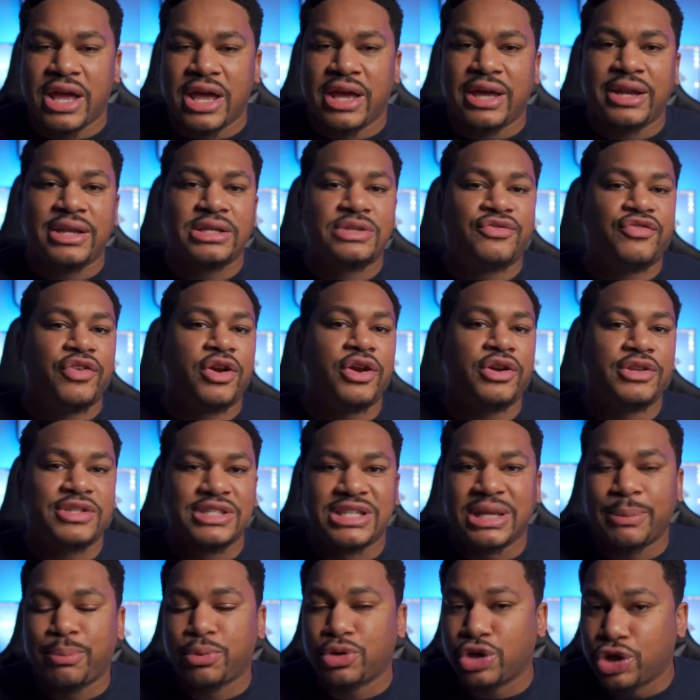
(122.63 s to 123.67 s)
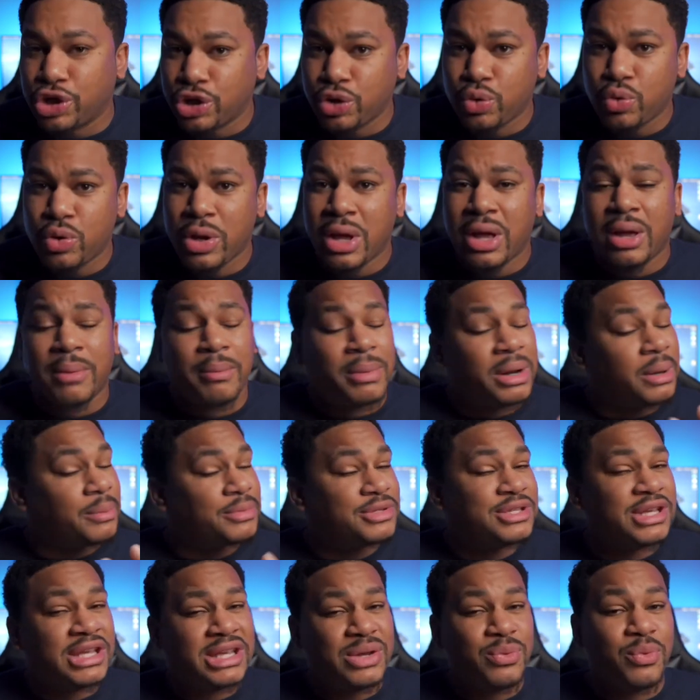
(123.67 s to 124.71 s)
It is very simple to do, but I'm
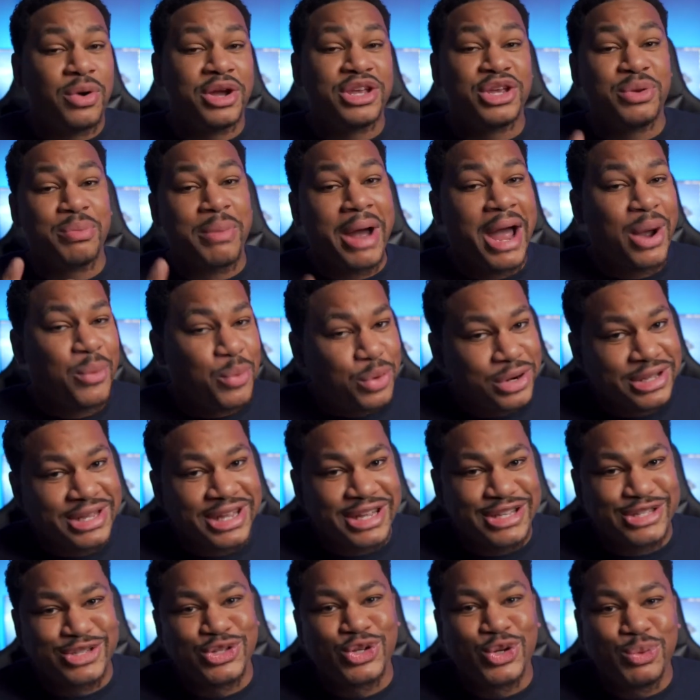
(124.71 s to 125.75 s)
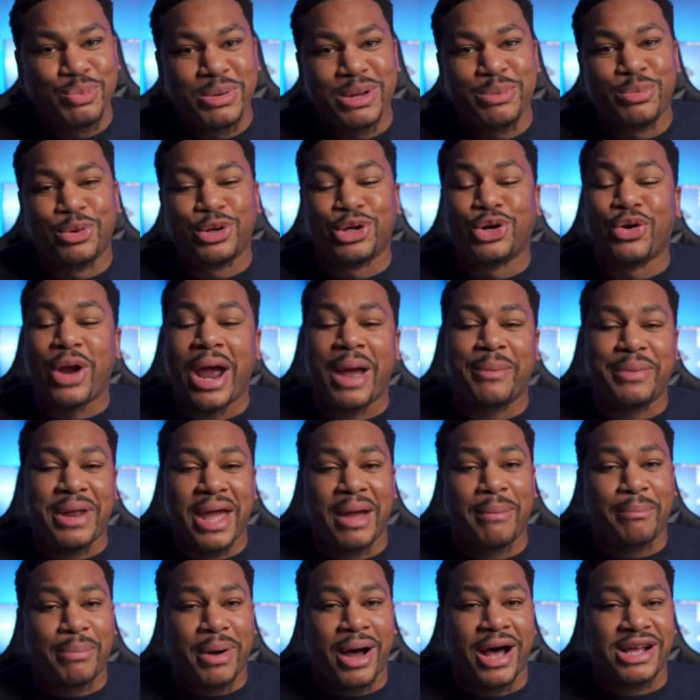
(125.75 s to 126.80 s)
gonna tell you what, you might wanna get two people to grab
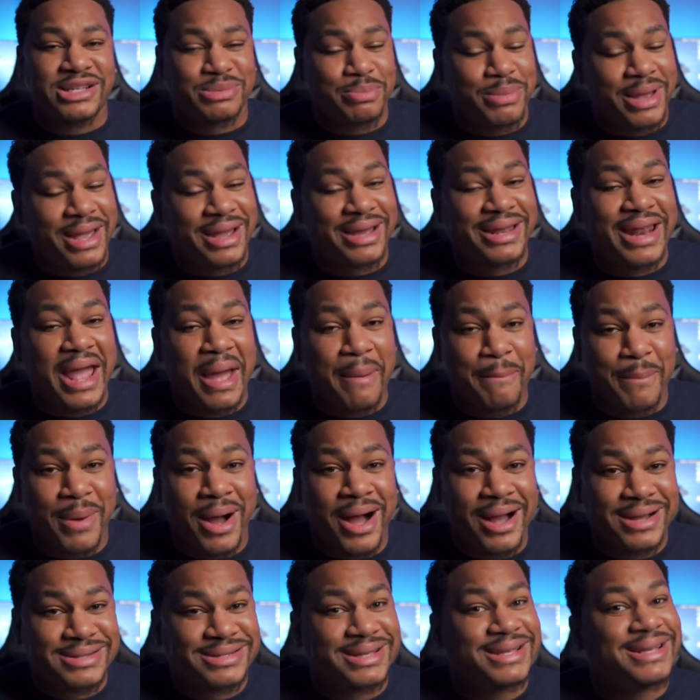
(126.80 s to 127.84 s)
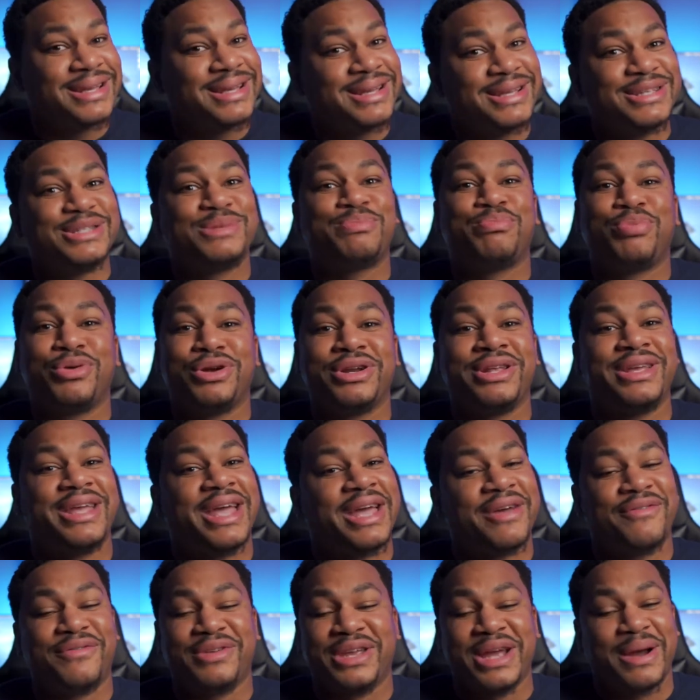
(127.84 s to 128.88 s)
that box, man, because that box is pretty
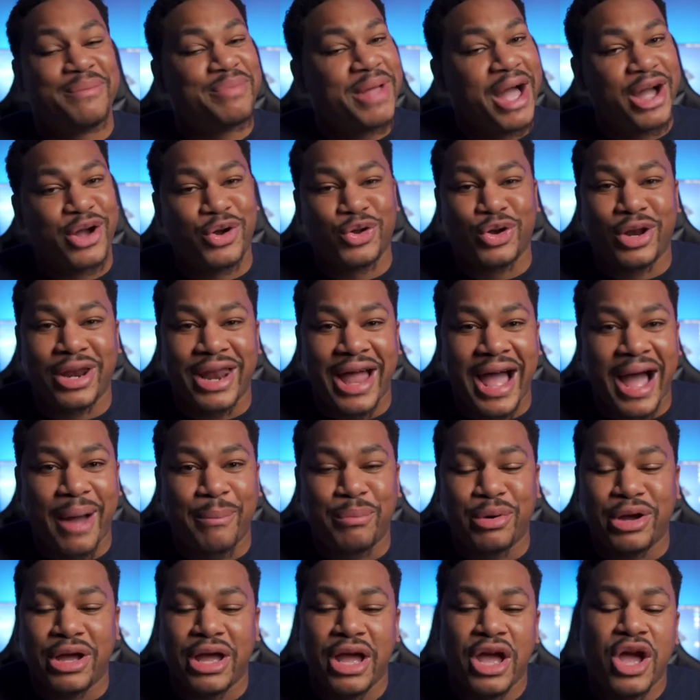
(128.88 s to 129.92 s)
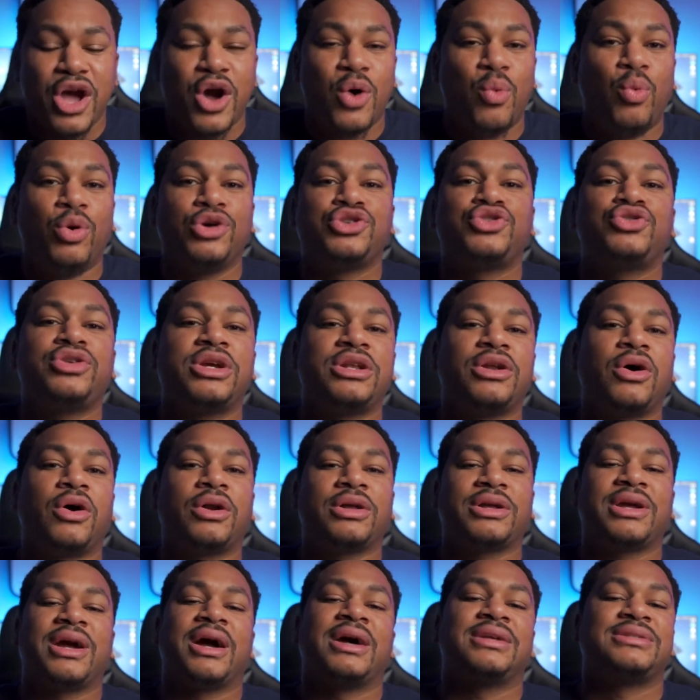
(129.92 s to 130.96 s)
heavy, I'm not gonna lie. But once you get all
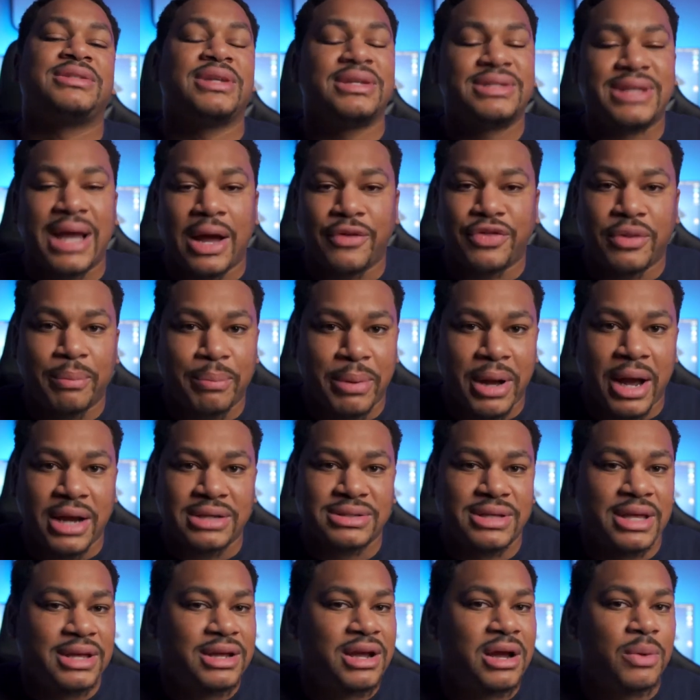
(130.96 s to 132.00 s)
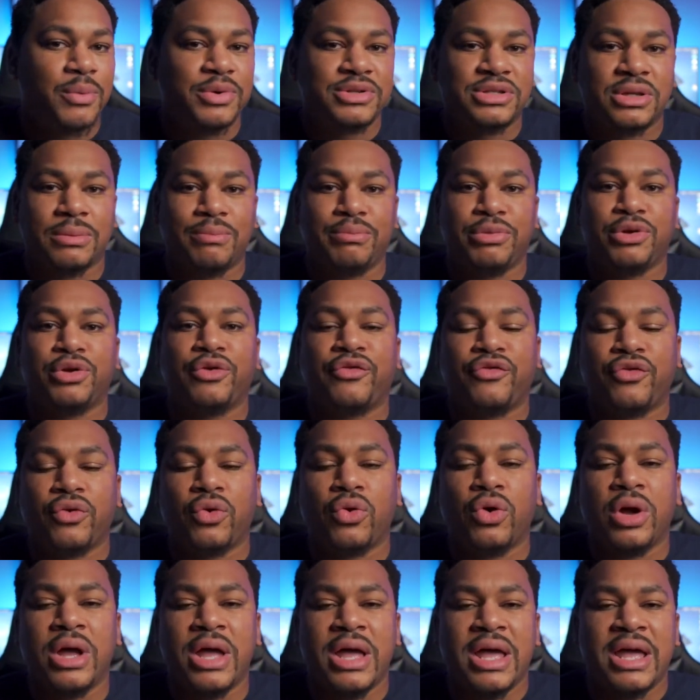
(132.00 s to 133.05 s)
the contents out the box, they come with some
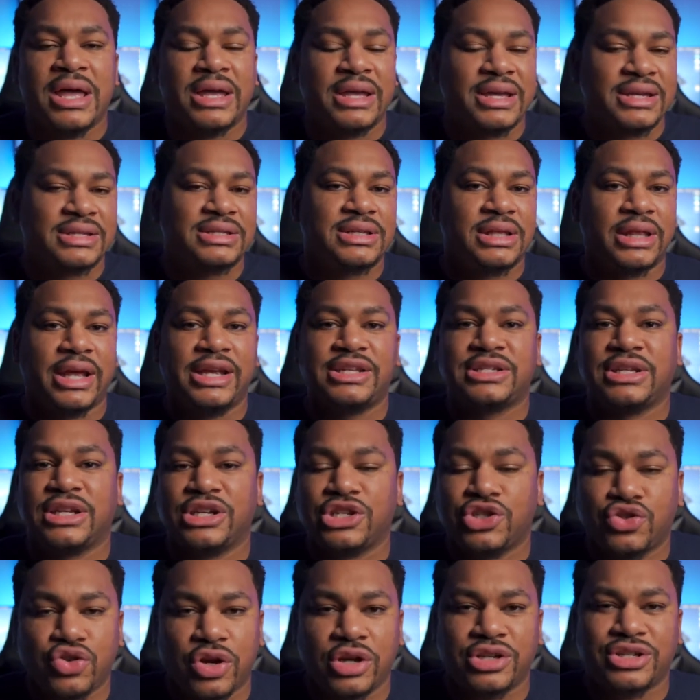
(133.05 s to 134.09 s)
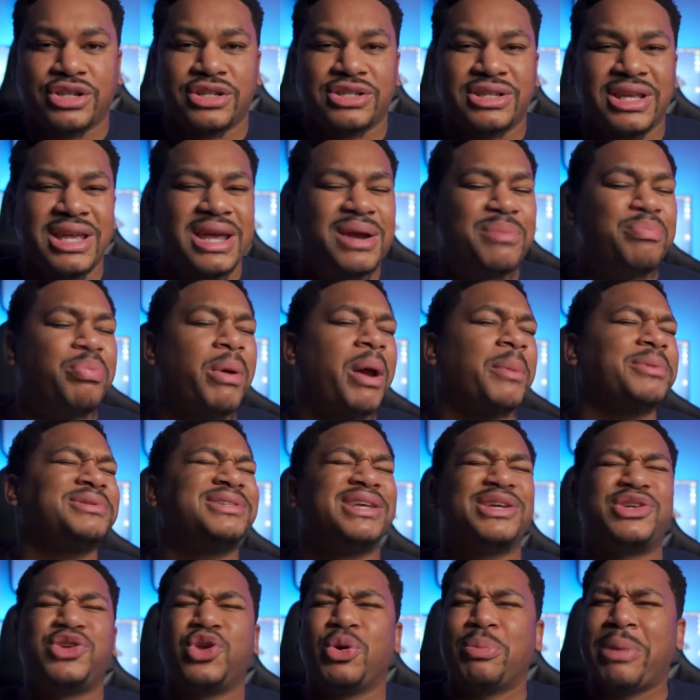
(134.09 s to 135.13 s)
beautiful installation instructions. It'll probably
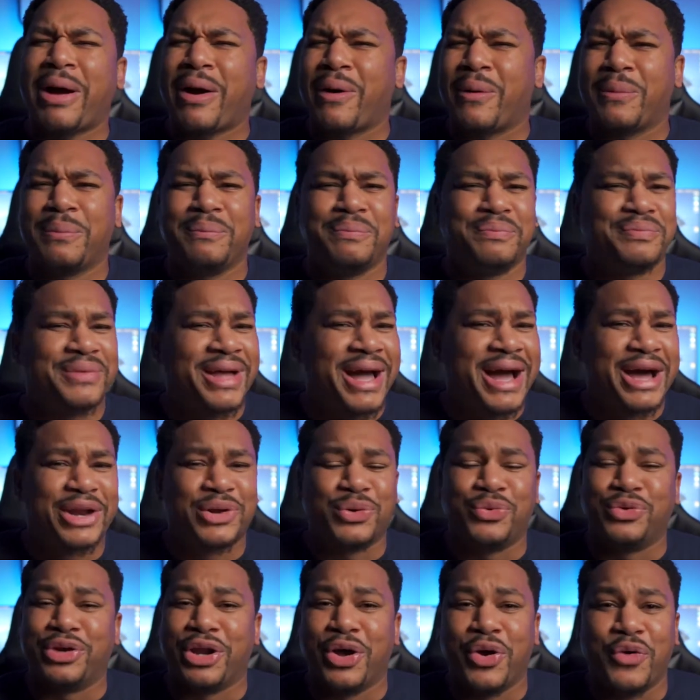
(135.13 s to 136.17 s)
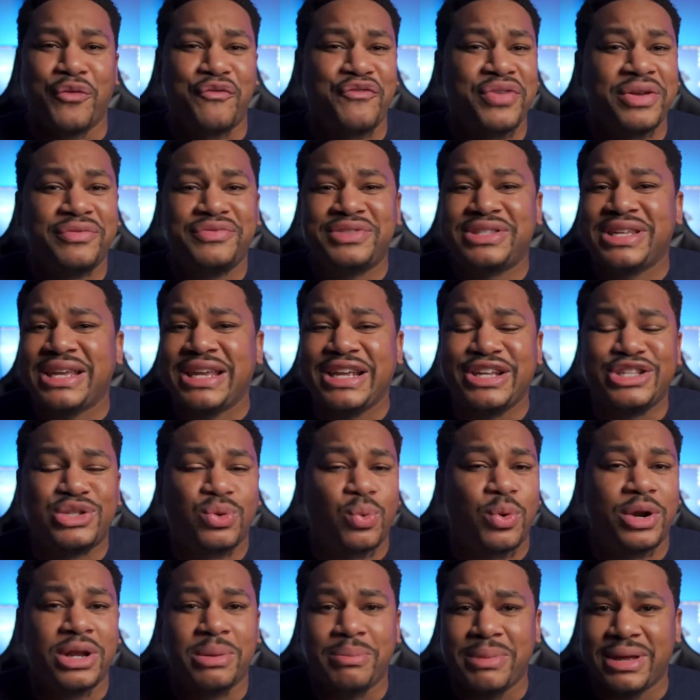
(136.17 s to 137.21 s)
take you about, I don't know,
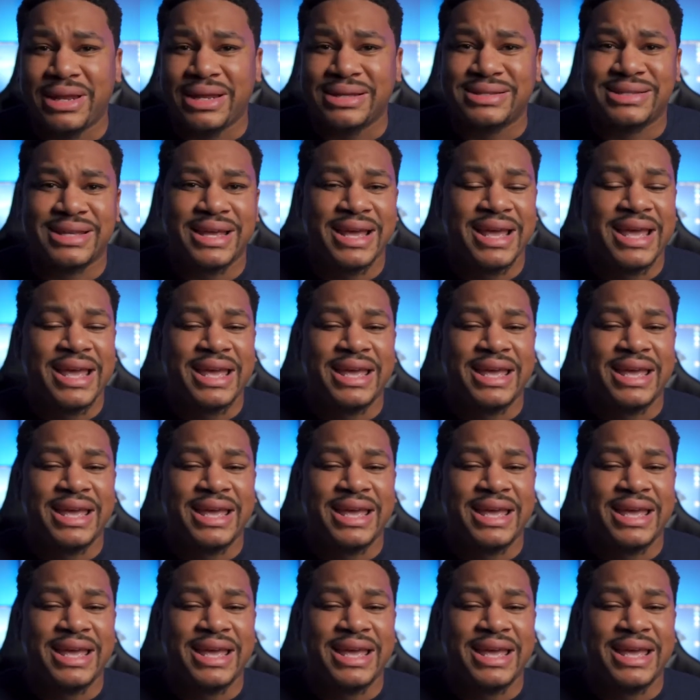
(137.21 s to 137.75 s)
15-20 minutes.